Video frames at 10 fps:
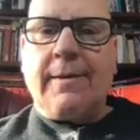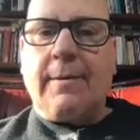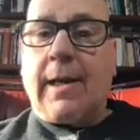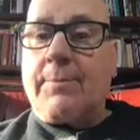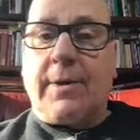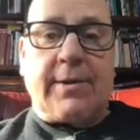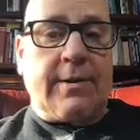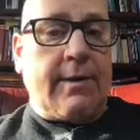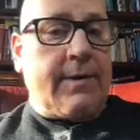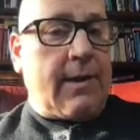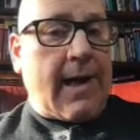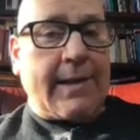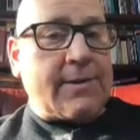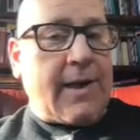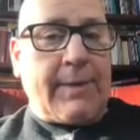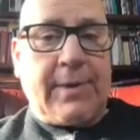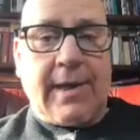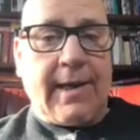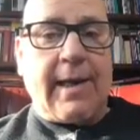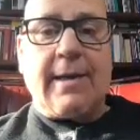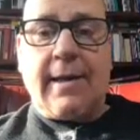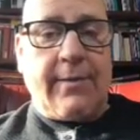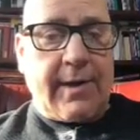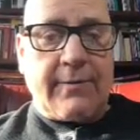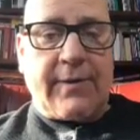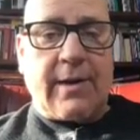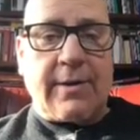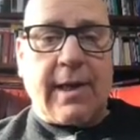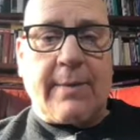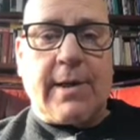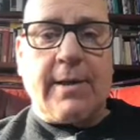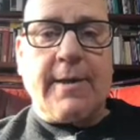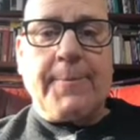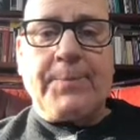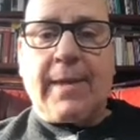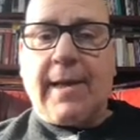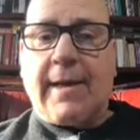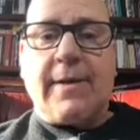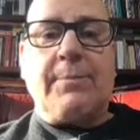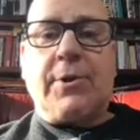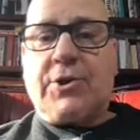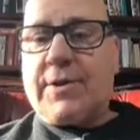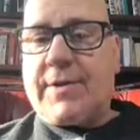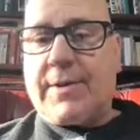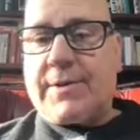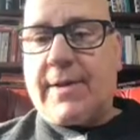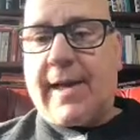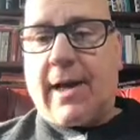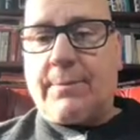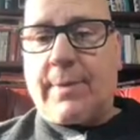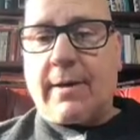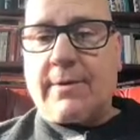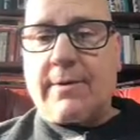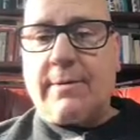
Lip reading: and puts in the last copy again in their file cabinet, and then pushes this to the outbox.